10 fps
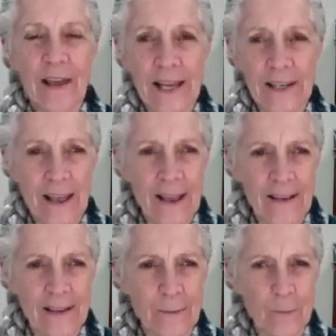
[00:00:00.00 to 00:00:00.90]

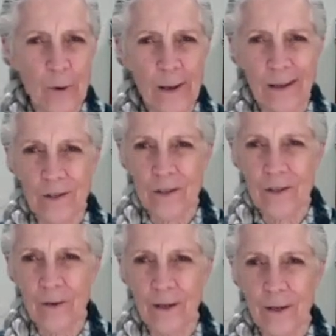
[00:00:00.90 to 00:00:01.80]
hand-to-hand in the Marines.
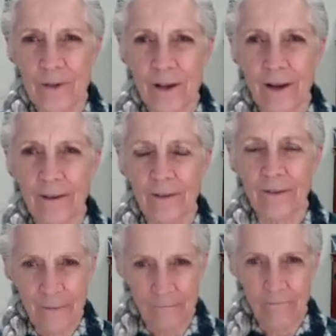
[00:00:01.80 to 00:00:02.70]
So he was kind of
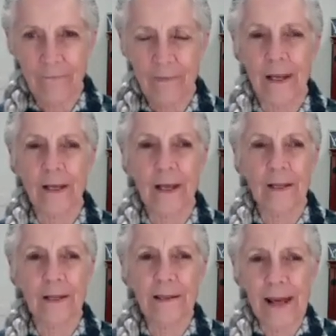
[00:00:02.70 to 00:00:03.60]
like, and
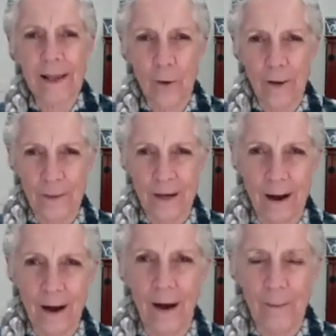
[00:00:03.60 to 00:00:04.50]
then Nato had been a
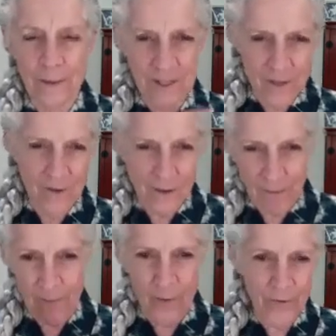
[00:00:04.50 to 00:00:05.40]
cop. And so
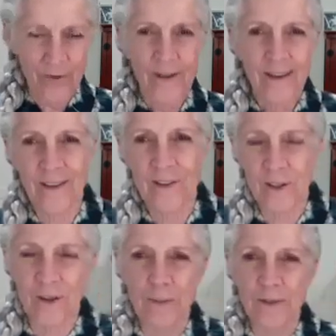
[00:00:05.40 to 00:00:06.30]
they both
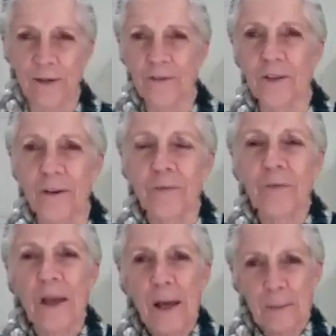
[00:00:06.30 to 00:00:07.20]
consider themselves tough.
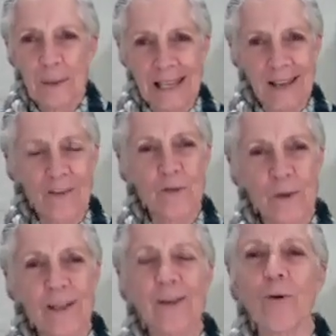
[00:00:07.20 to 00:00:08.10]
But he had this
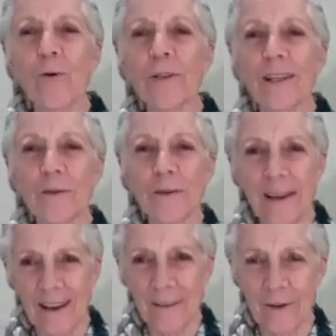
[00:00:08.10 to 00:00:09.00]
really cool little
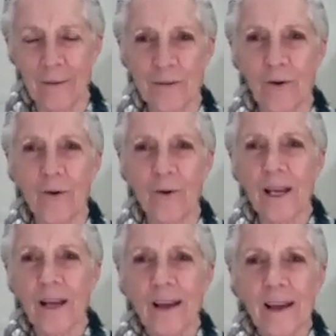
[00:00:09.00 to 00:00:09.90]
thing I thought was cool.
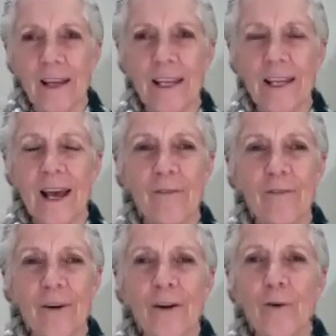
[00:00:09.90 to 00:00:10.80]
Where he'd have
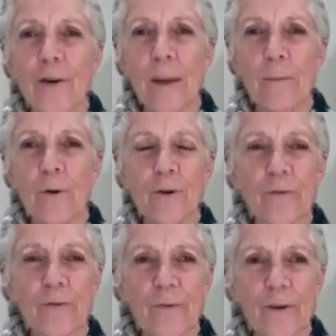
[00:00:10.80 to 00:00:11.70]
Uke put
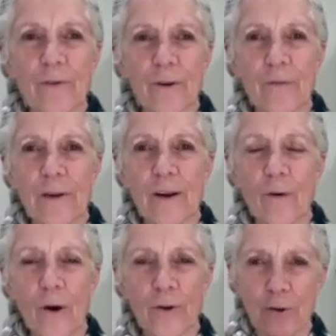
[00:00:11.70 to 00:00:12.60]
their
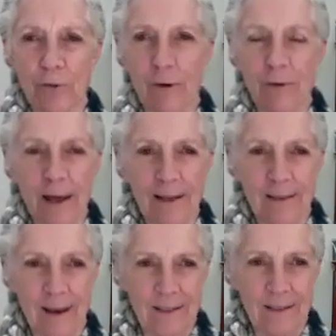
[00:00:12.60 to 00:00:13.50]
finger on your throat like
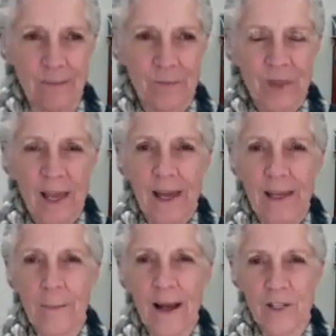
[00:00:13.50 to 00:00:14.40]
that. And
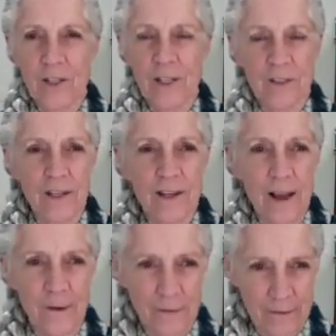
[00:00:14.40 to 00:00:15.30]
imagine it's a
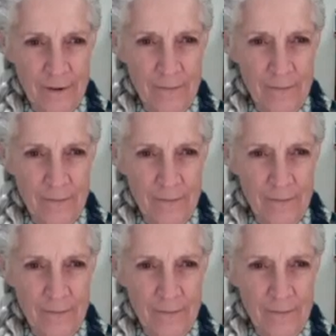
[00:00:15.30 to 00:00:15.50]
knife.